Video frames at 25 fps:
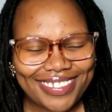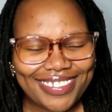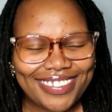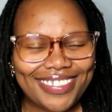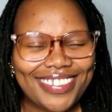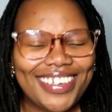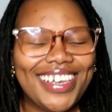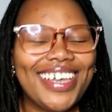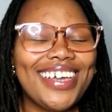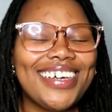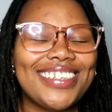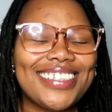
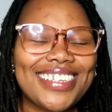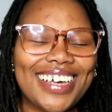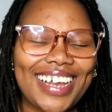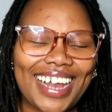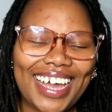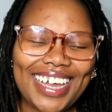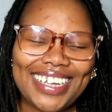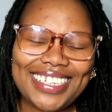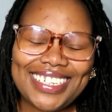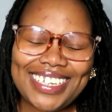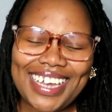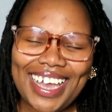Here's an
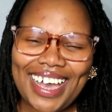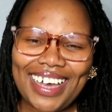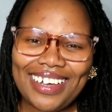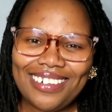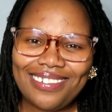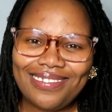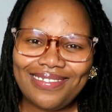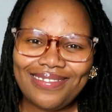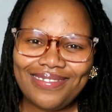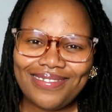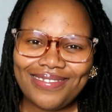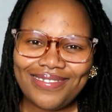idea.
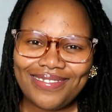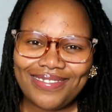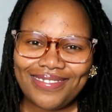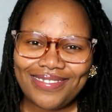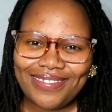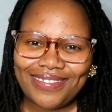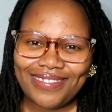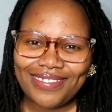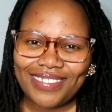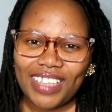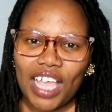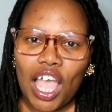
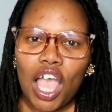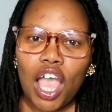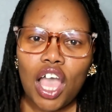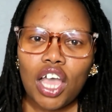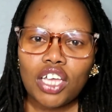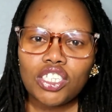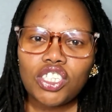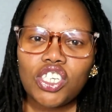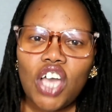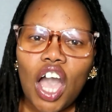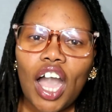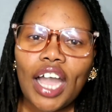
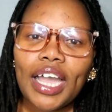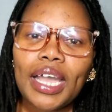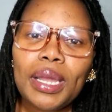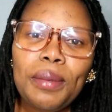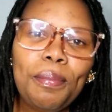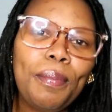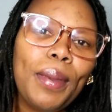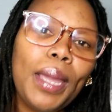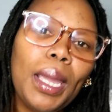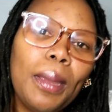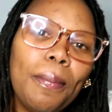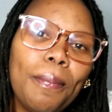
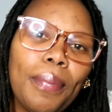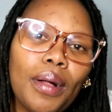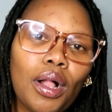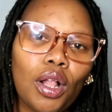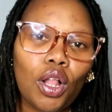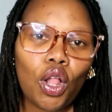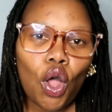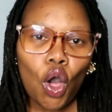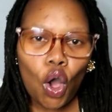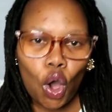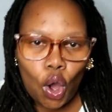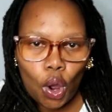Target
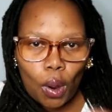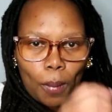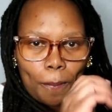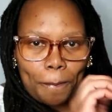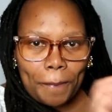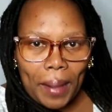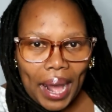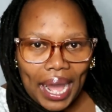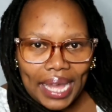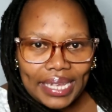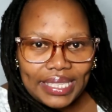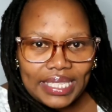people who
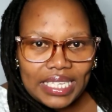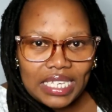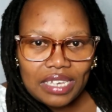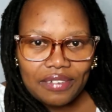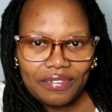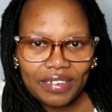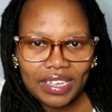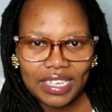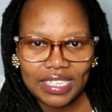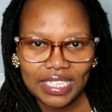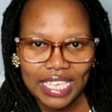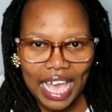buy
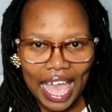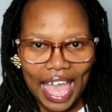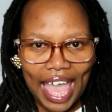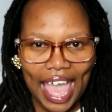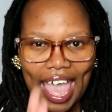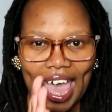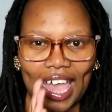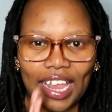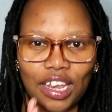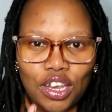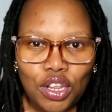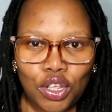TVs
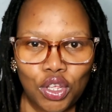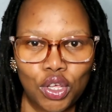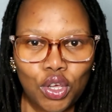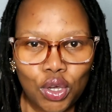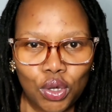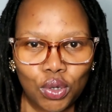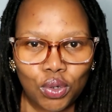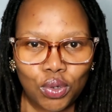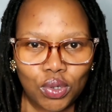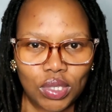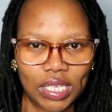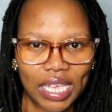and
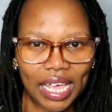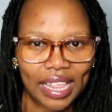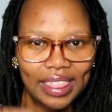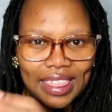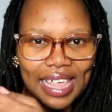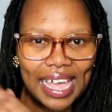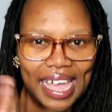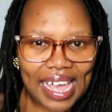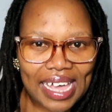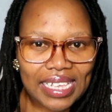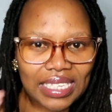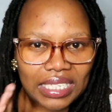use
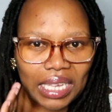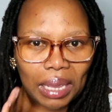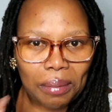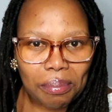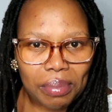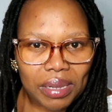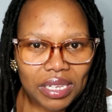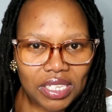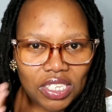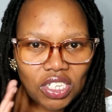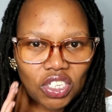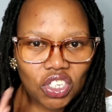the
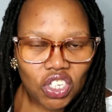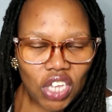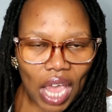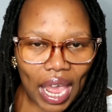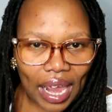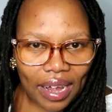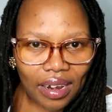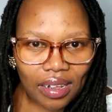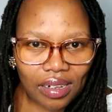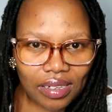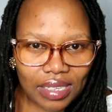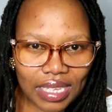SABC
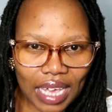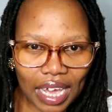channels.